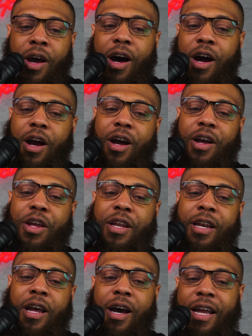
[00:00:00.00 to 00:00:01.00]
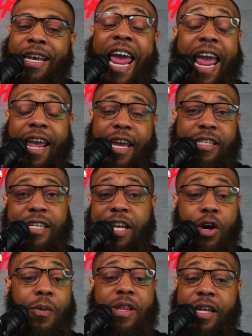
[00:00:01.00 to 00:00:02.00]
Uh, uh, Nang gets a
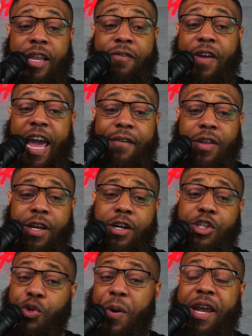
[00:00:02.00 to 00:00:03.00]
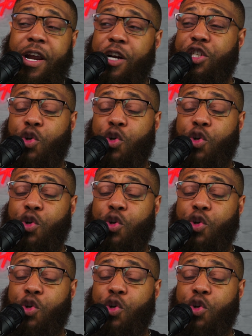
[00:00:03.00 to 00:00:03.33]
deal with the Cleveland Cavaliers, three years,